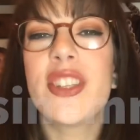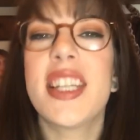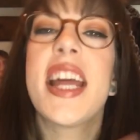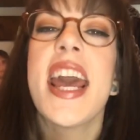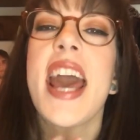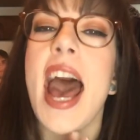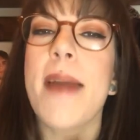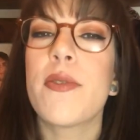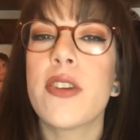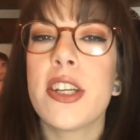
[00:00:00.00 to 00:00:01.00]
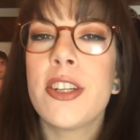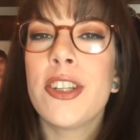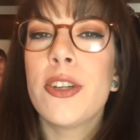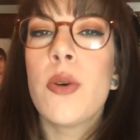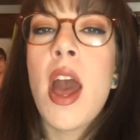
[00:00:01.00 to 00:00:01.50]
Today I'm going to
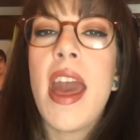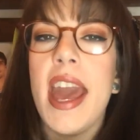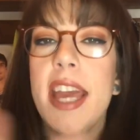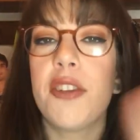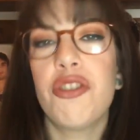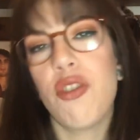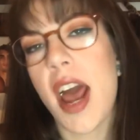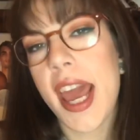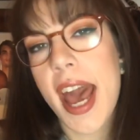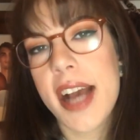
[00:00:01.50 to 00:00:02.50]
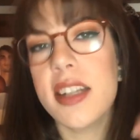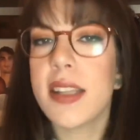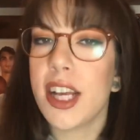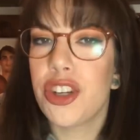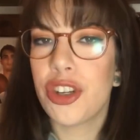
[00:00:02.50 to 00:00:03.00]
do a try on
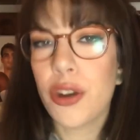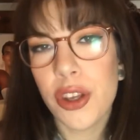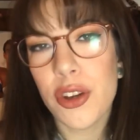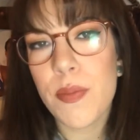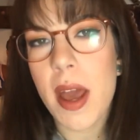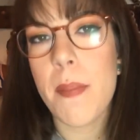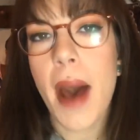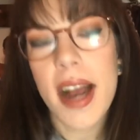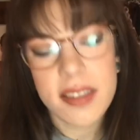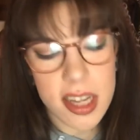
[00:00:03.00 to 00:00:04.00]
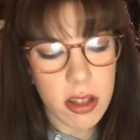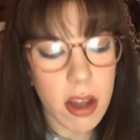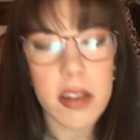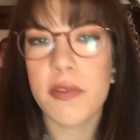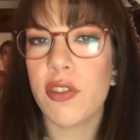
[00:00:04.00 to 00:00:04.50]
/ show you my Boxy
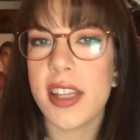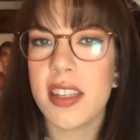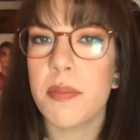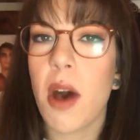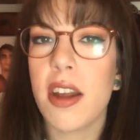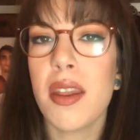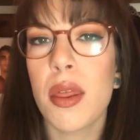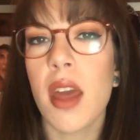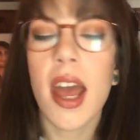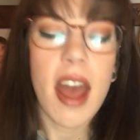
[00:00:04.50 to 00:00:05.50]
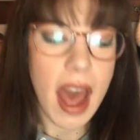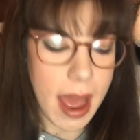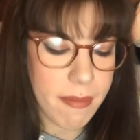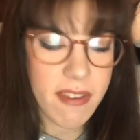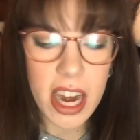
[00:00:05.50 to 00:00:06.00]
looks for this month.
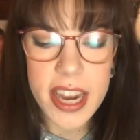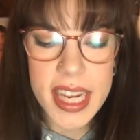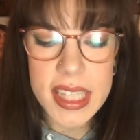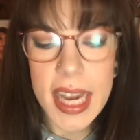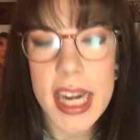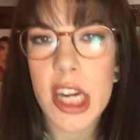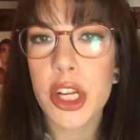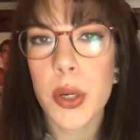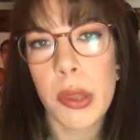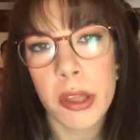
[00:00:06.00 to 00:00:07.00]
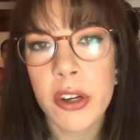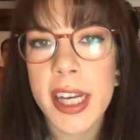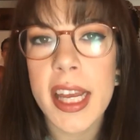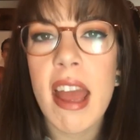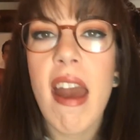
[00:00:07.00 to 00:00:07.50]
I'm very excited to go through
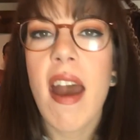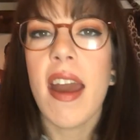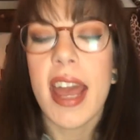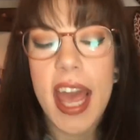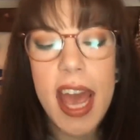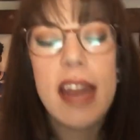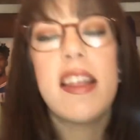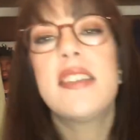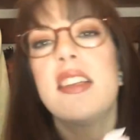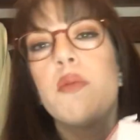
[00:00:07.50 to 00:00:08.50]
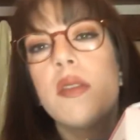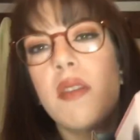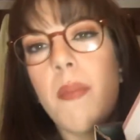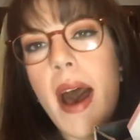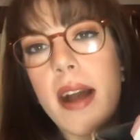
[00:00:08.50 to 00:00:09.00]
it, and this is what
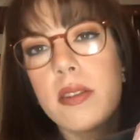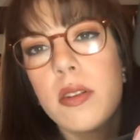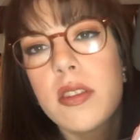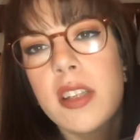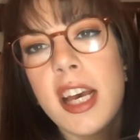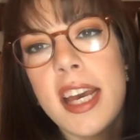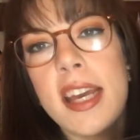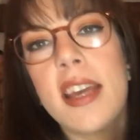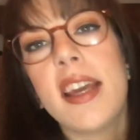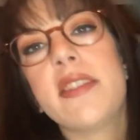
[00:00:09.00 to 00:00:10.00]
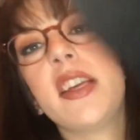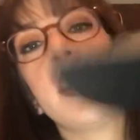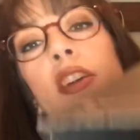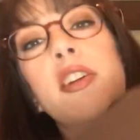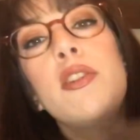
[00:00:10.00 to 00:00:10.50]
the box looks like. It's a
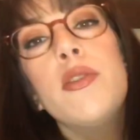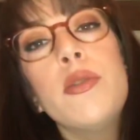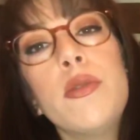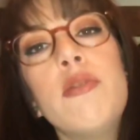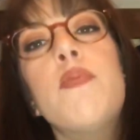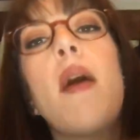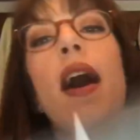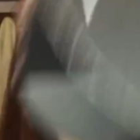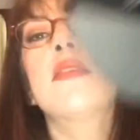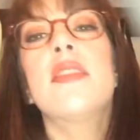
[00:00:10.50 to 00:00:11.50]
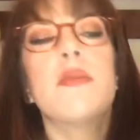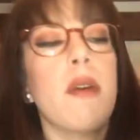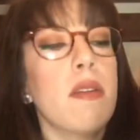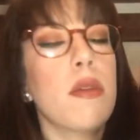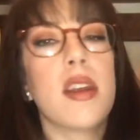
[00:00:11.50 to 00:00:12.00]
huge box this
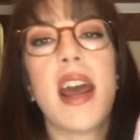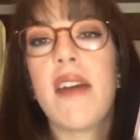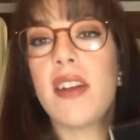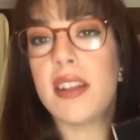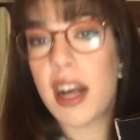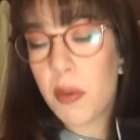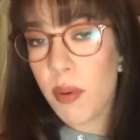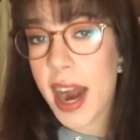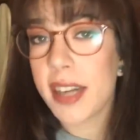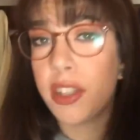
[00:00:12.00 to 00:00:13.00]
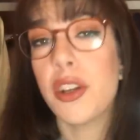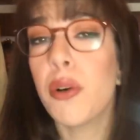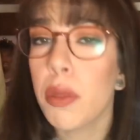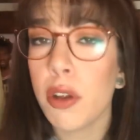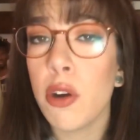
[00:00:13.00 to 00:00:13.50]
month and I have a lot of product to
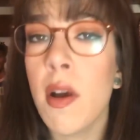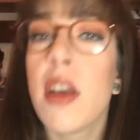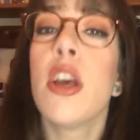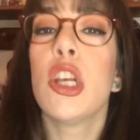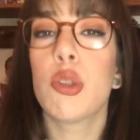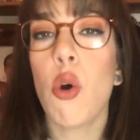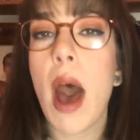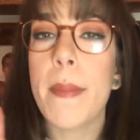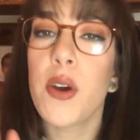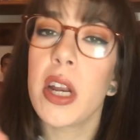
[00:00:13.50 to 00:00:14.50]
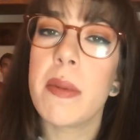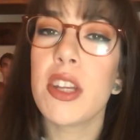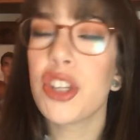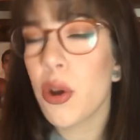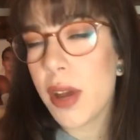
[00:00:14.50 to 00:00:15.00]
go through, so I'm going to be
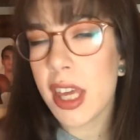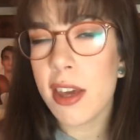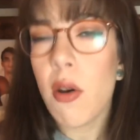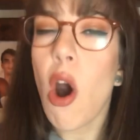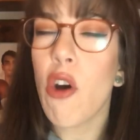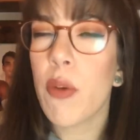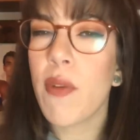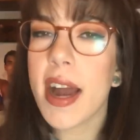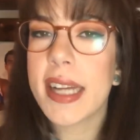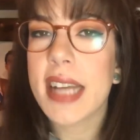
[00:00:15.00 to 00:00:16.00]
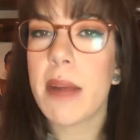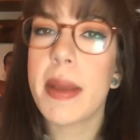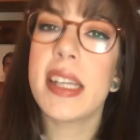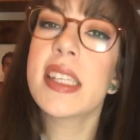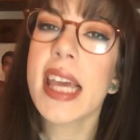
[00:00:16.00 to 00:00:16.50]
showing you all the product on
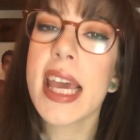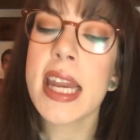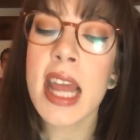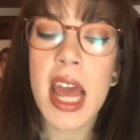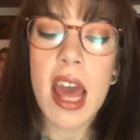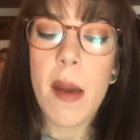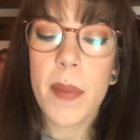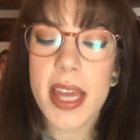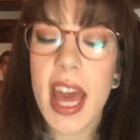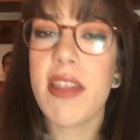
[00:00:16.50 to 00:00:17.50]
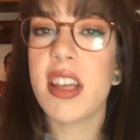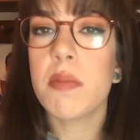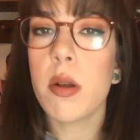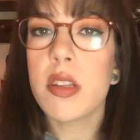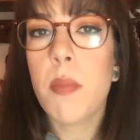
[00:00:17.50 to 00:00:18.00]
my skin. But yeah,
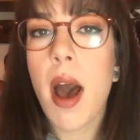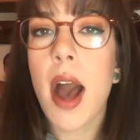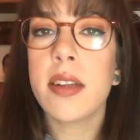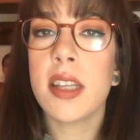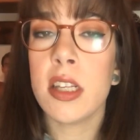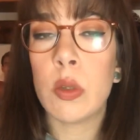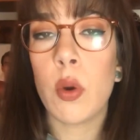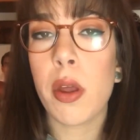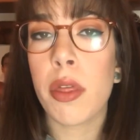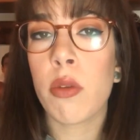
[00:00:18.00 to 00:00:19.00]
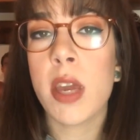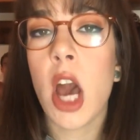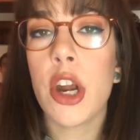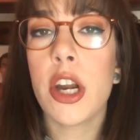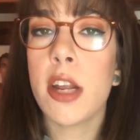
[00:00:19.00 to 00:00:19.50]
this month's box is worth
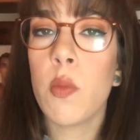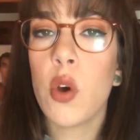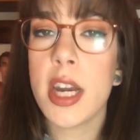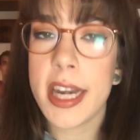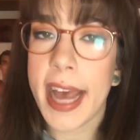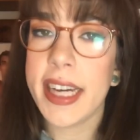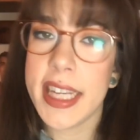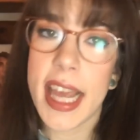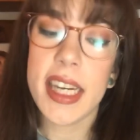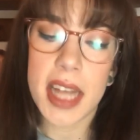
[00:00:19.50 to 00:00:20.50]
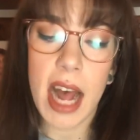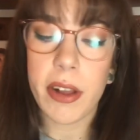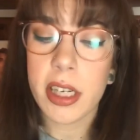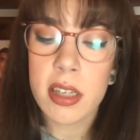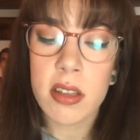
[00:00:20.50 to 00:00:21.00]

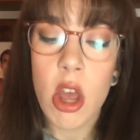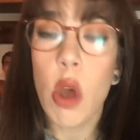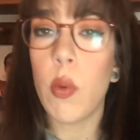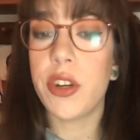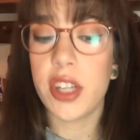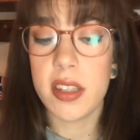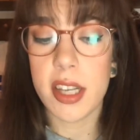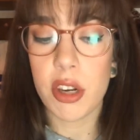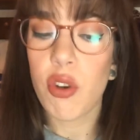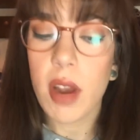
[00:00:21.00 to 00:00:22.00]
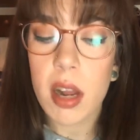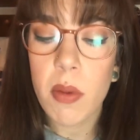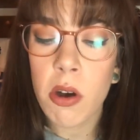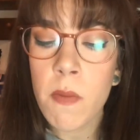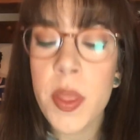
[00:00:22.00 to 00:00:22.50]
$301.98, which is
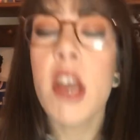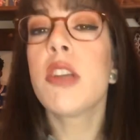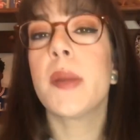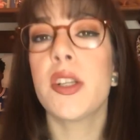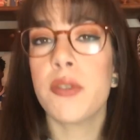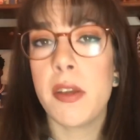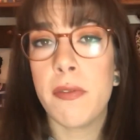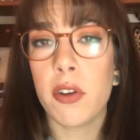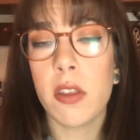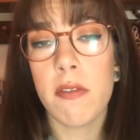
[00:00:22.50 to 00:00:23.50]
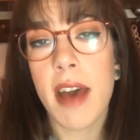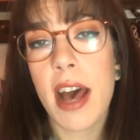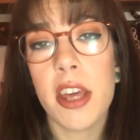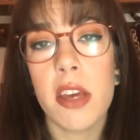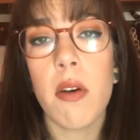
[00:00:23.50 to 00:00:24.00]
incredible, especially for the
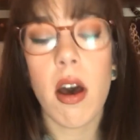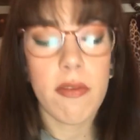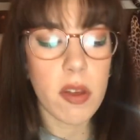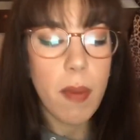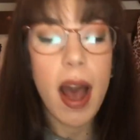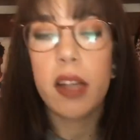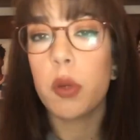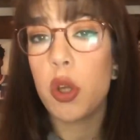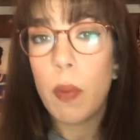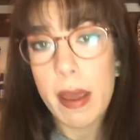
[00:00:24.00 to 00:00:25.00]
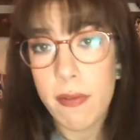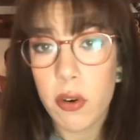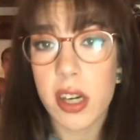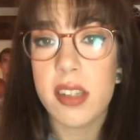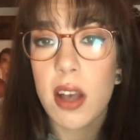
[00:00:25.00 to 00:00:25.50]
value of the box, what you pay
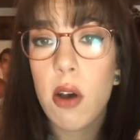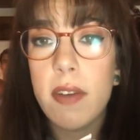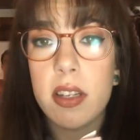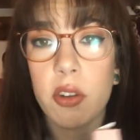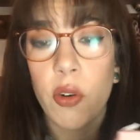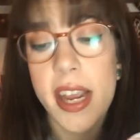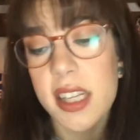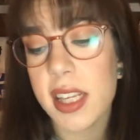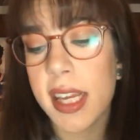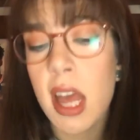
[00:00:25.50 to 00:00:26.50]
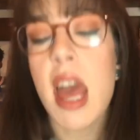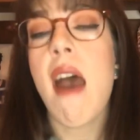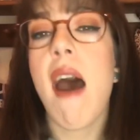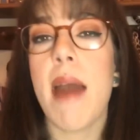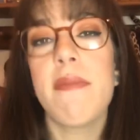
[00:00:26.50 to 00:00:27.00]
for itself. It's crazy.
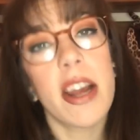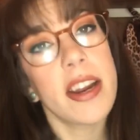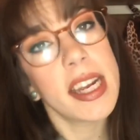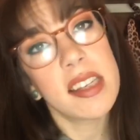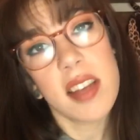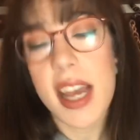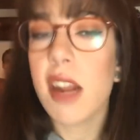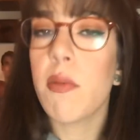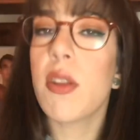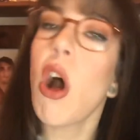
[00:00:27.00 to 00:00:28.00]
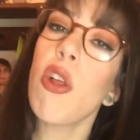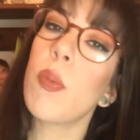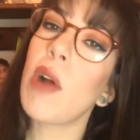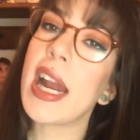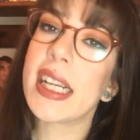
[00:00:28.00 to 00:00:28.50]
I'm very excited with all
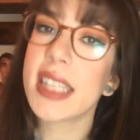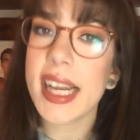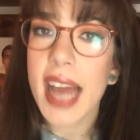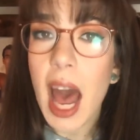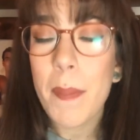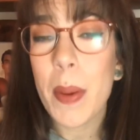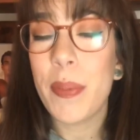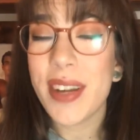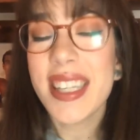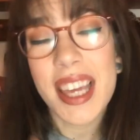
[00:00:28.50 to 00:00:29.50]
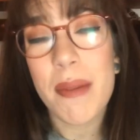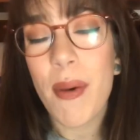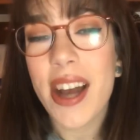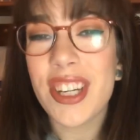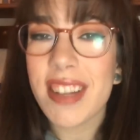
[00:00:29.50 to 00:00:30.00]
the products I got, but please keep
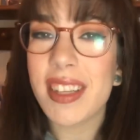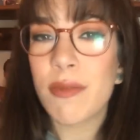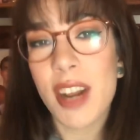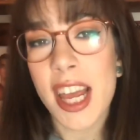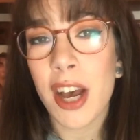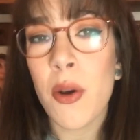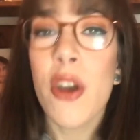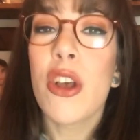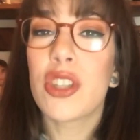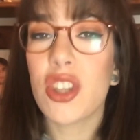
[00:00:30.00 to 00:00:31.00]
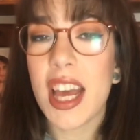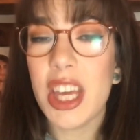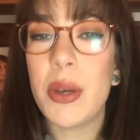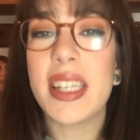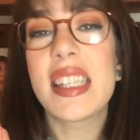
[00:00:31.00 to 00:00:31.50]
watching this video so
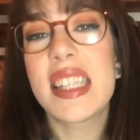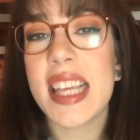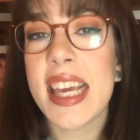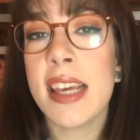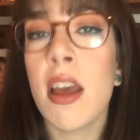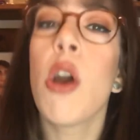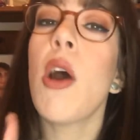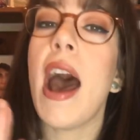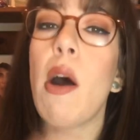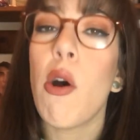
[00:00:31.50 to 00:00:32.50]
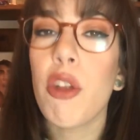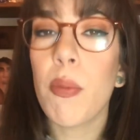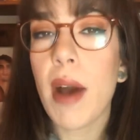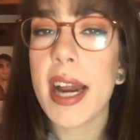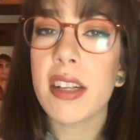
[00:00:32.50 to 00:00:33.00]
that you can see how all the
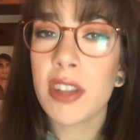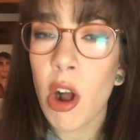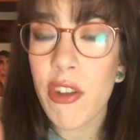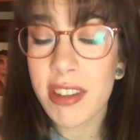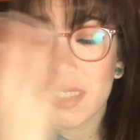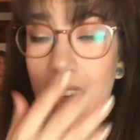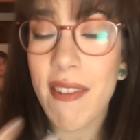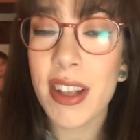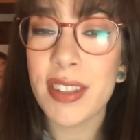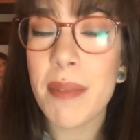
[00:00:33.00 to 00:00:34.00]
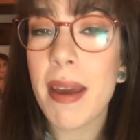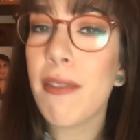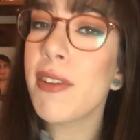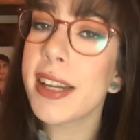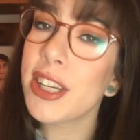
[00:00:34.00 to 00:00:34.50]
products go. This is obviously my
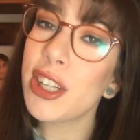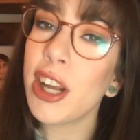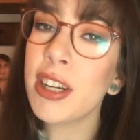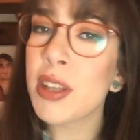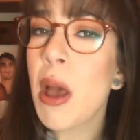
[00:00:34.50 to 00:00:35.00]
finished look.